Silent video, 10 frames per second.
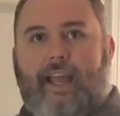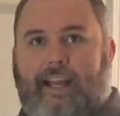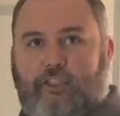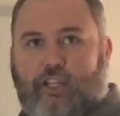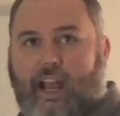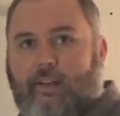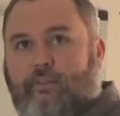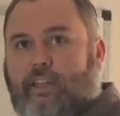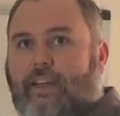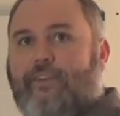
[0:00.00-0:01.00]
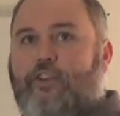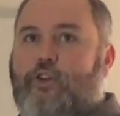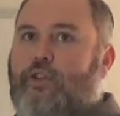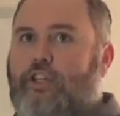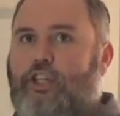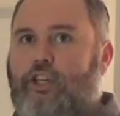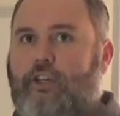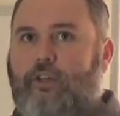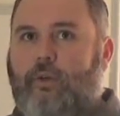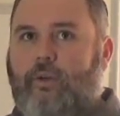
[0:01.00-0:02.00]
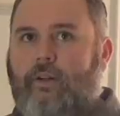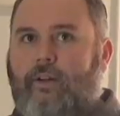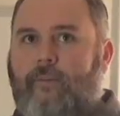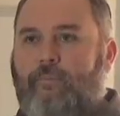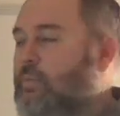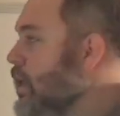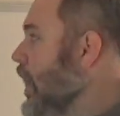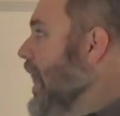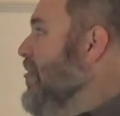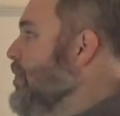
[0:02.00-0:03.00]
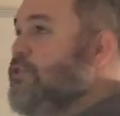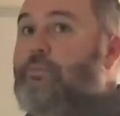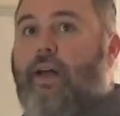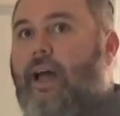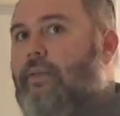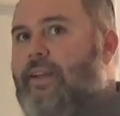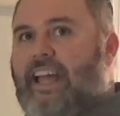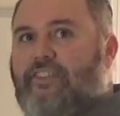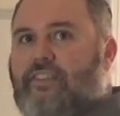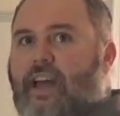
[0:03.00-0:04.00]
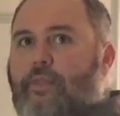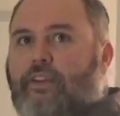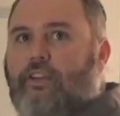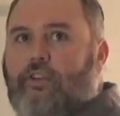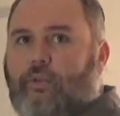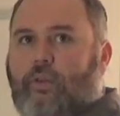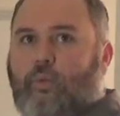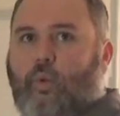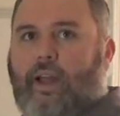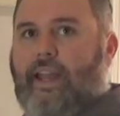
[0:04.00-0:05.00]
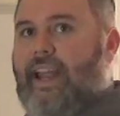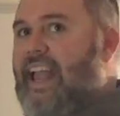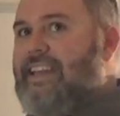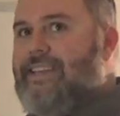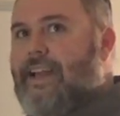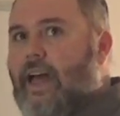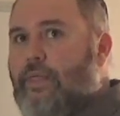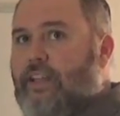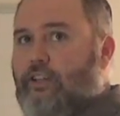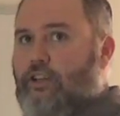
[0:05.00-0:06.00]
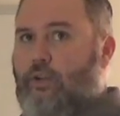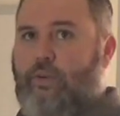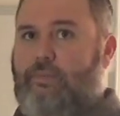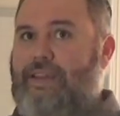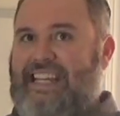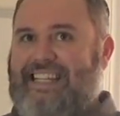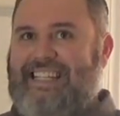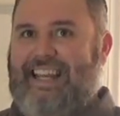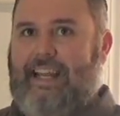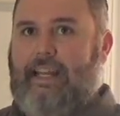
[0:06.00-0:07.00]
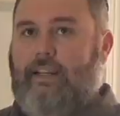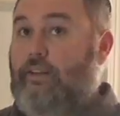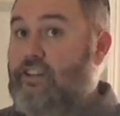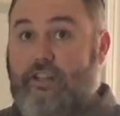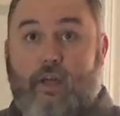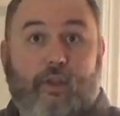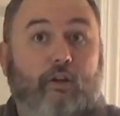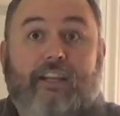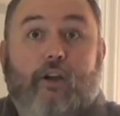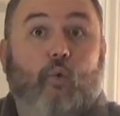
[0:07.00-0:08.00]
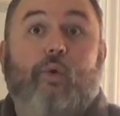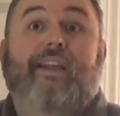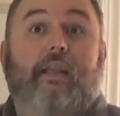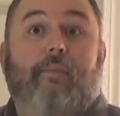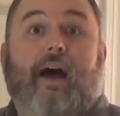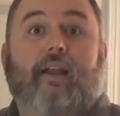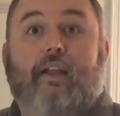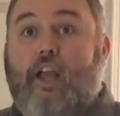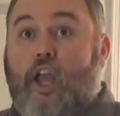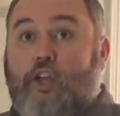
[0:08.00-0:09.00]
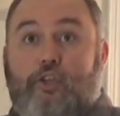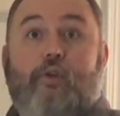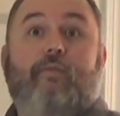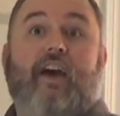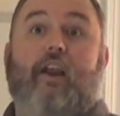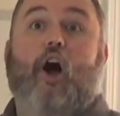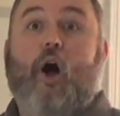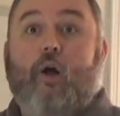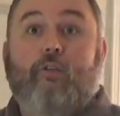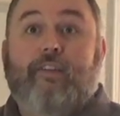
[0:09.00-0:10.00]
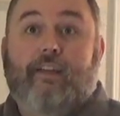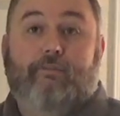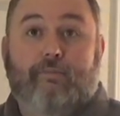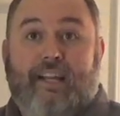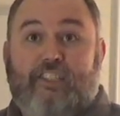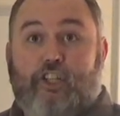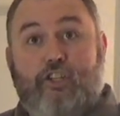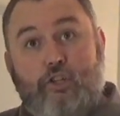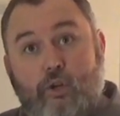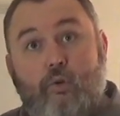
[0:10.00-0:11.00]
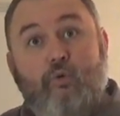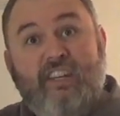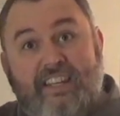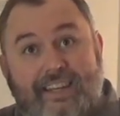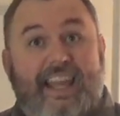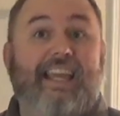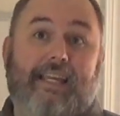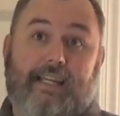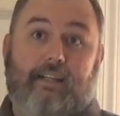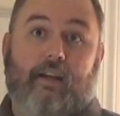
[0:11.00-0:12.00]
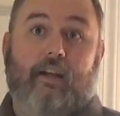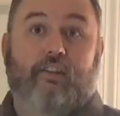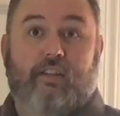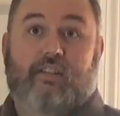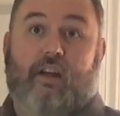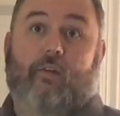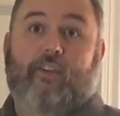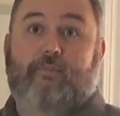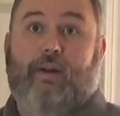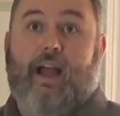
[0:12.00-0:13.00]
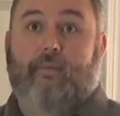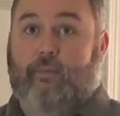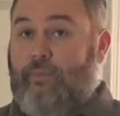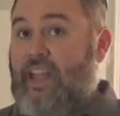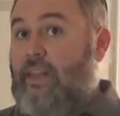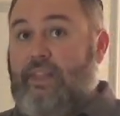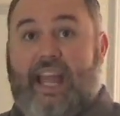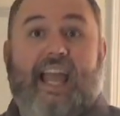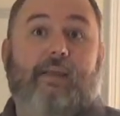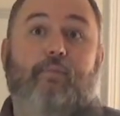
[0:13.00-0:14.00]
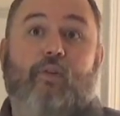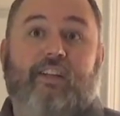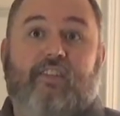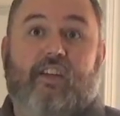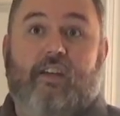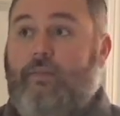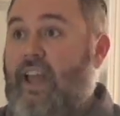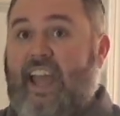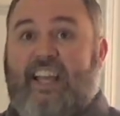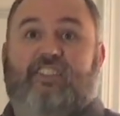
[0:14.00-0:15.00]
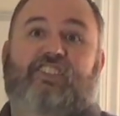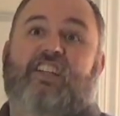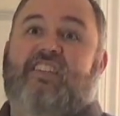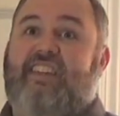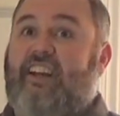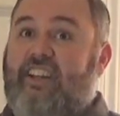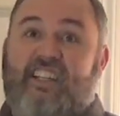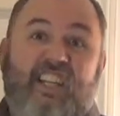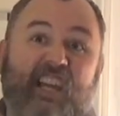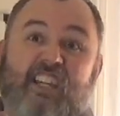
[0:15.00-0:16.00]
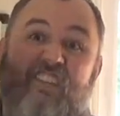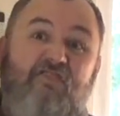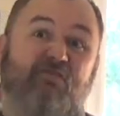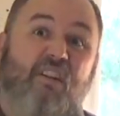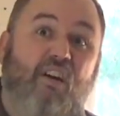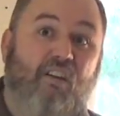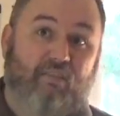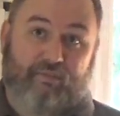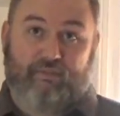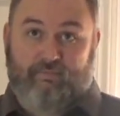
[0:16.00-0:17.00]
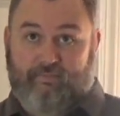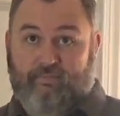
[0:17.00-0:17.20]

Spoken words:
H. I've given you the Q. This problem has nothing to do with weight and nothing to do with BSA. There's nothing in there written about it. You've got all the information you need to solve this problem. The 8.2 is just there to tick you off.